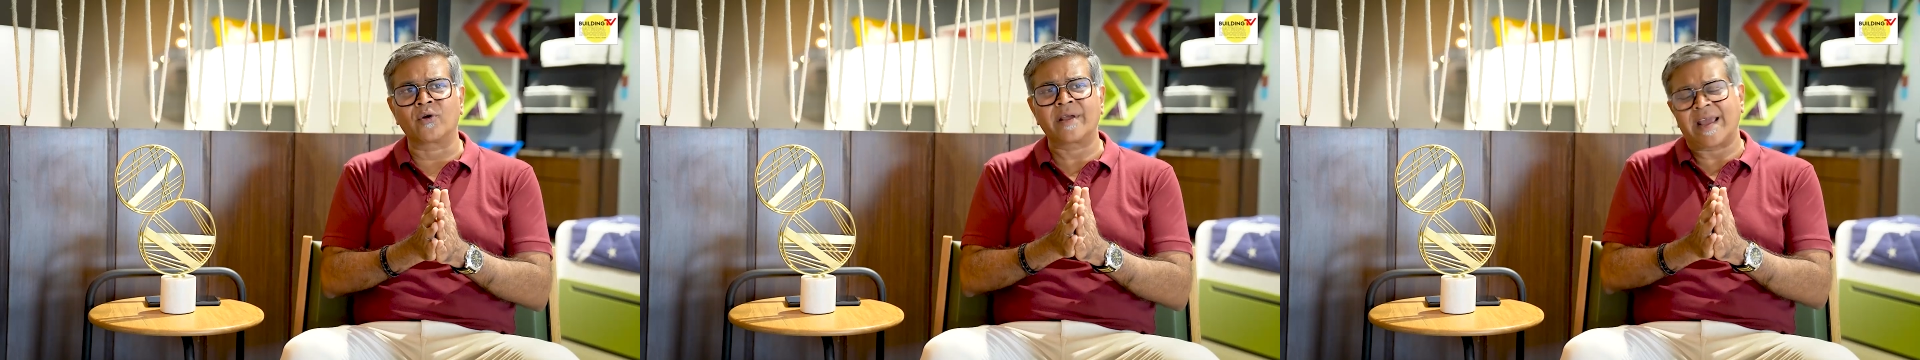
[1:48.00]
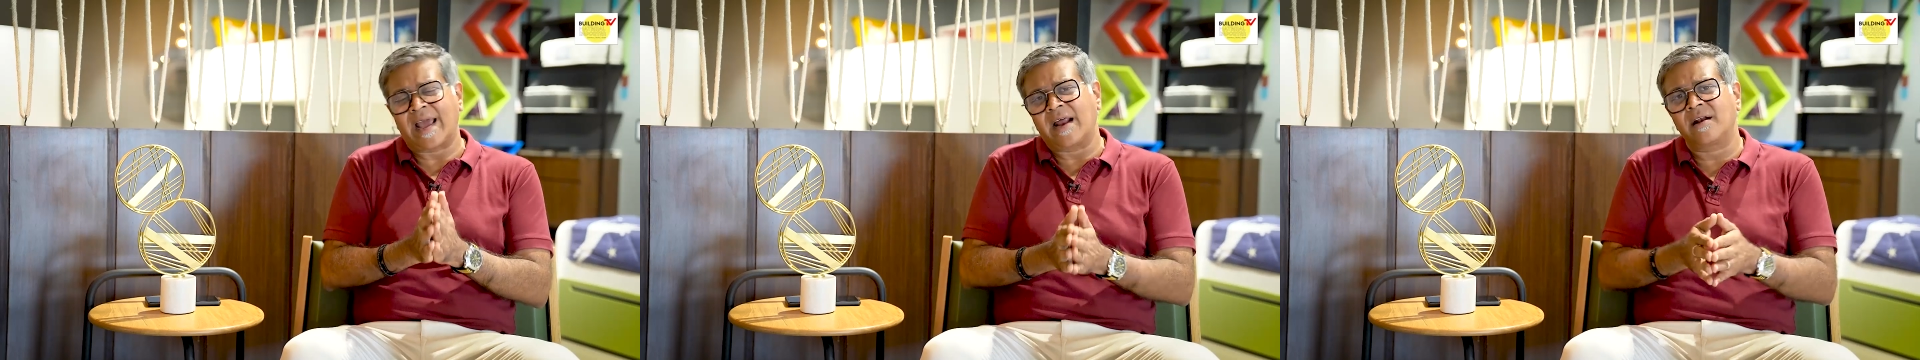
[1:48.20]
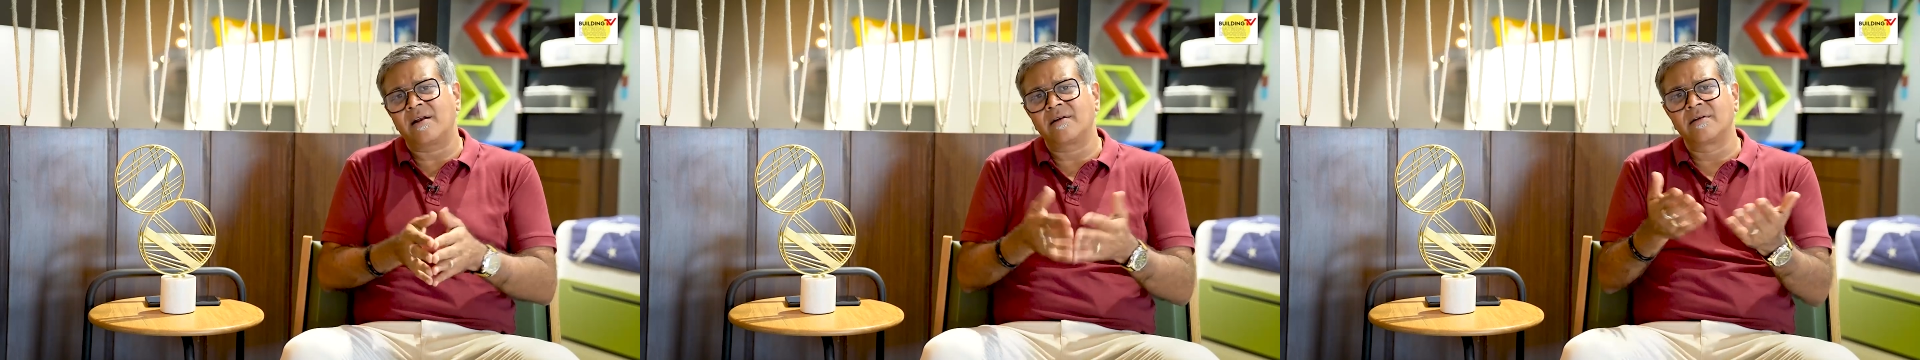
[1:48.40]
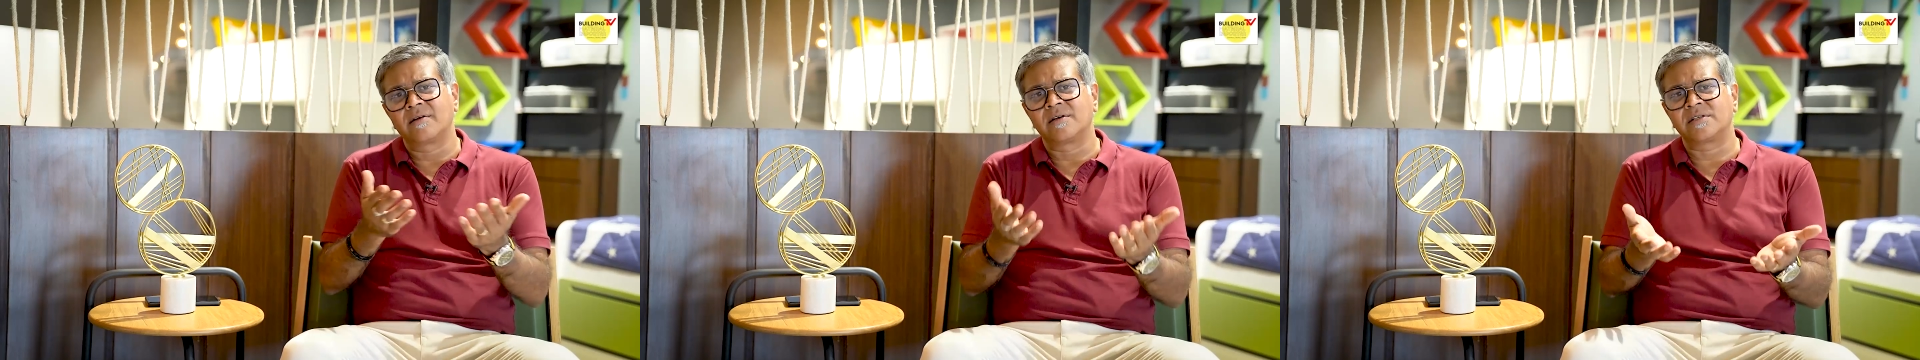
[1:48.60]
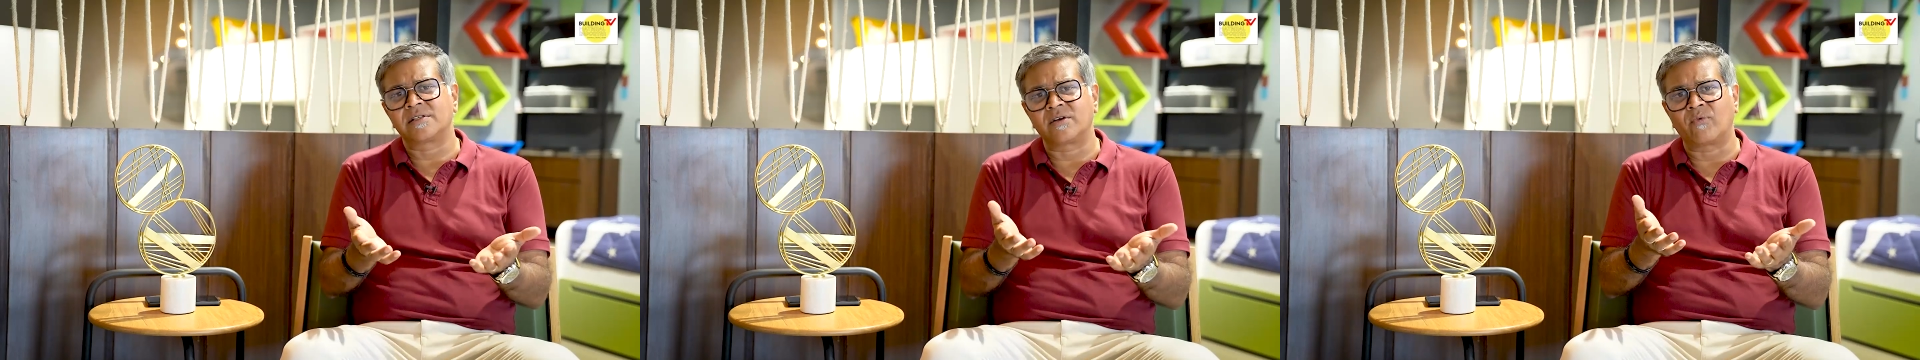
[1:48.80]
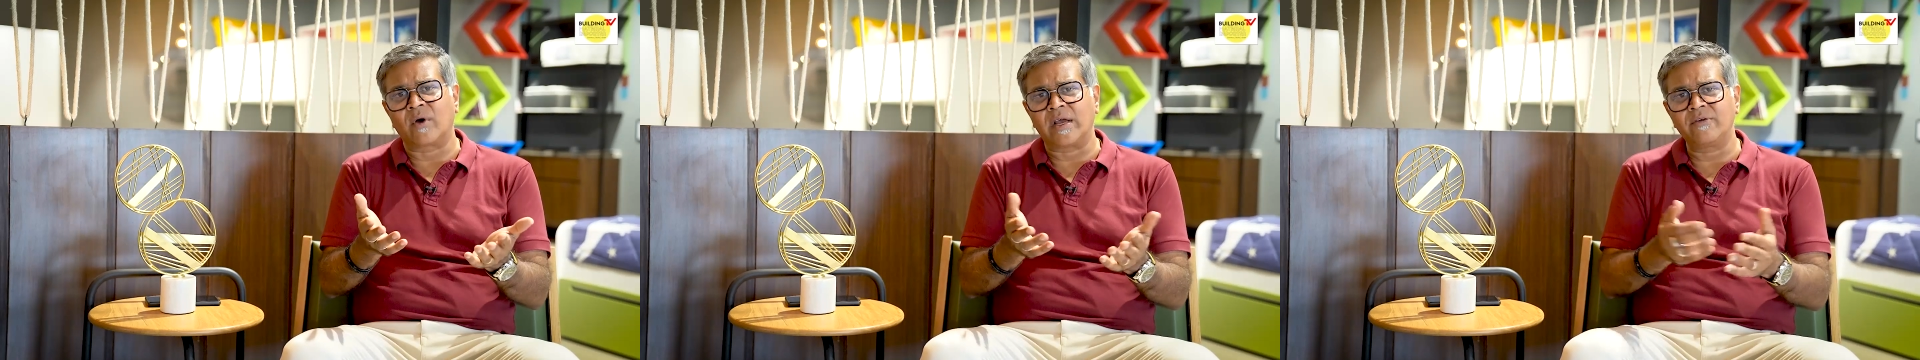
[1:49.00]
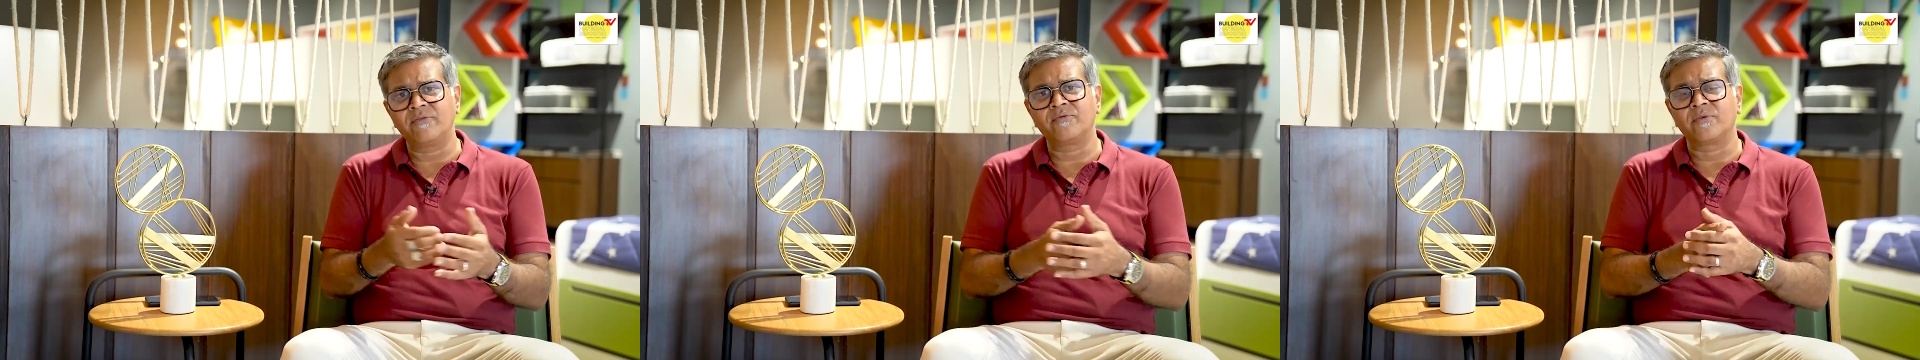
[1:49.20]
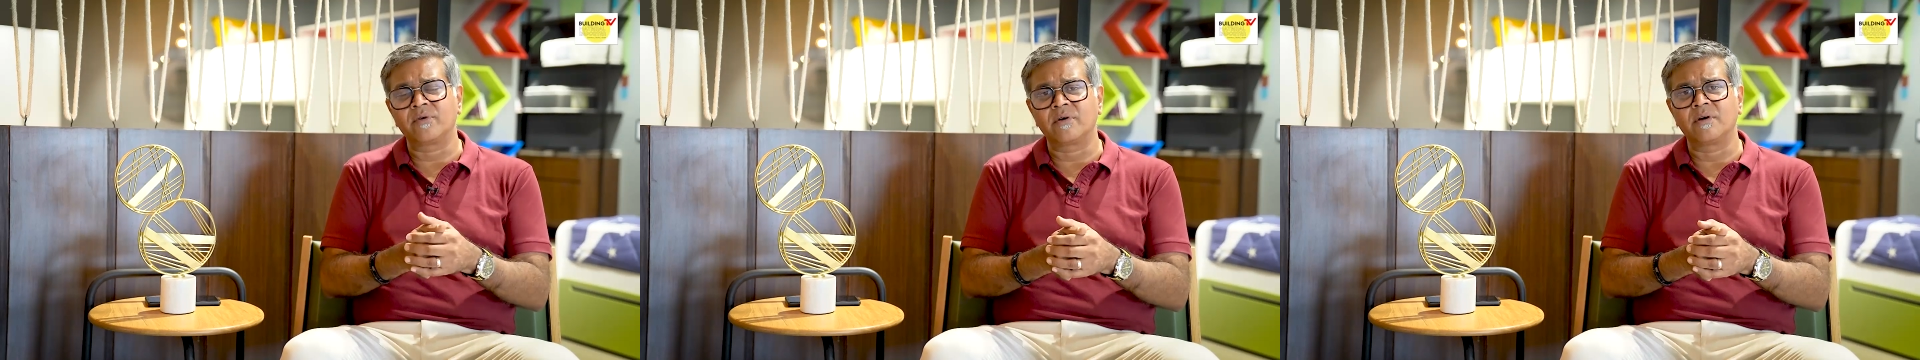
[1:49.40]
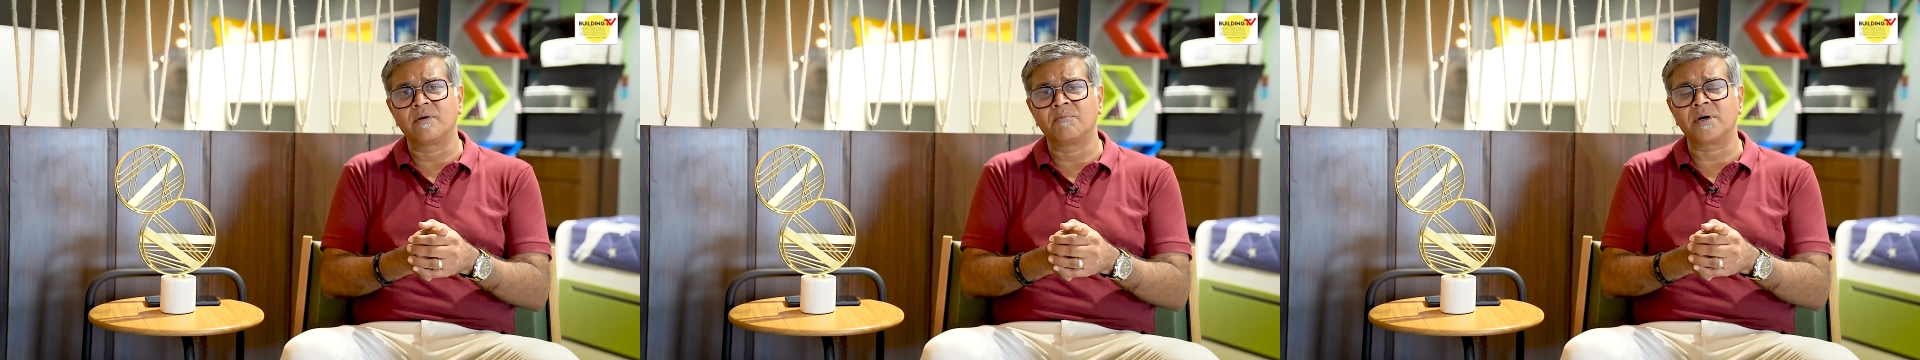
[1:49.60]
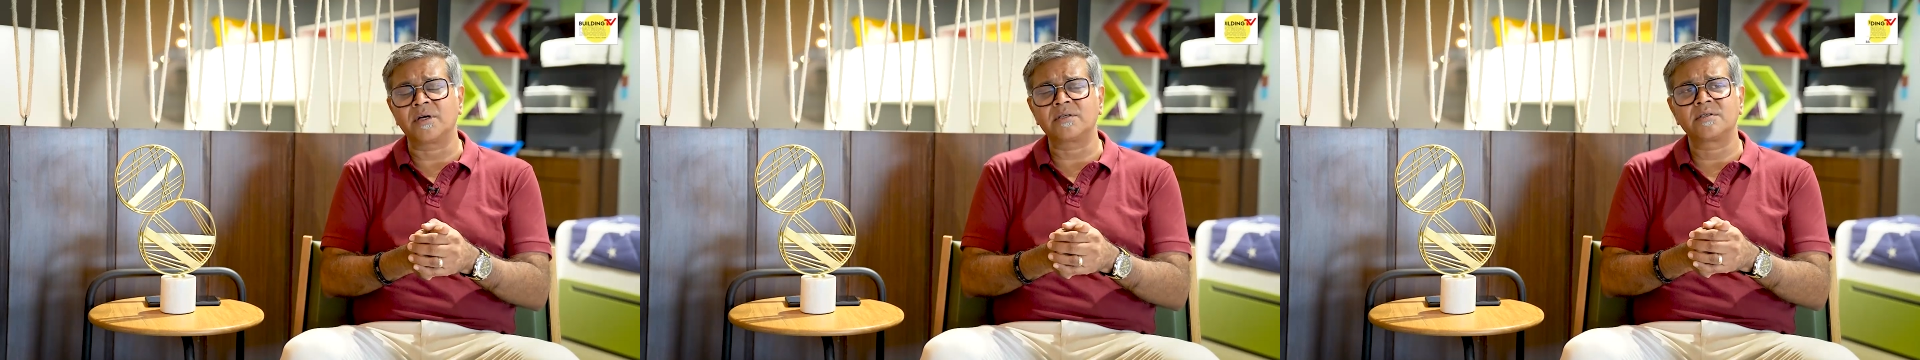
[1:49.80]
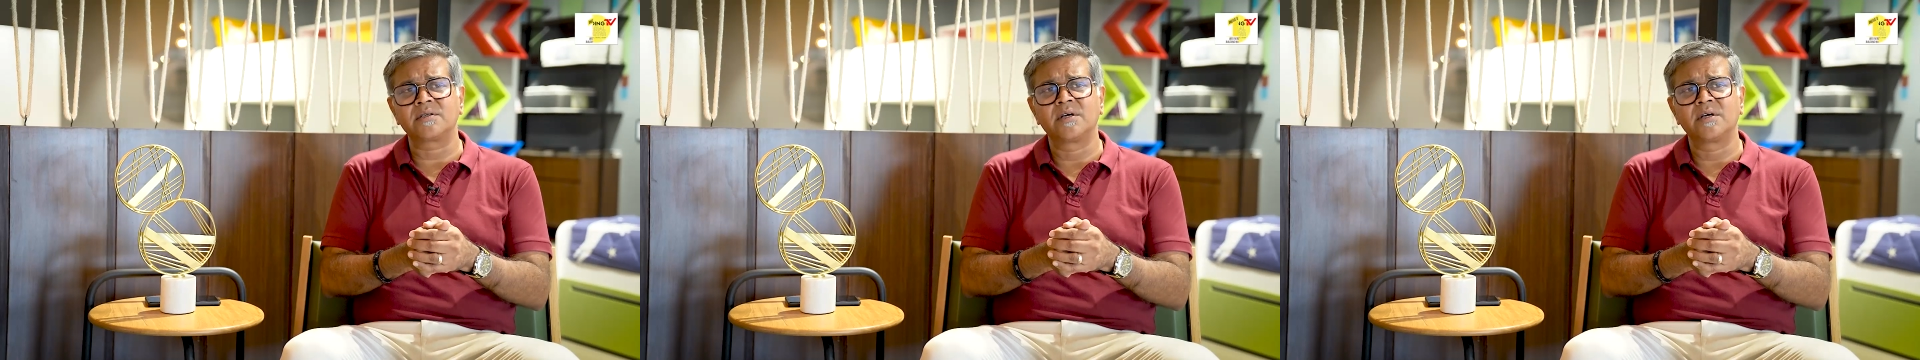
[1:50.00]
can survive. But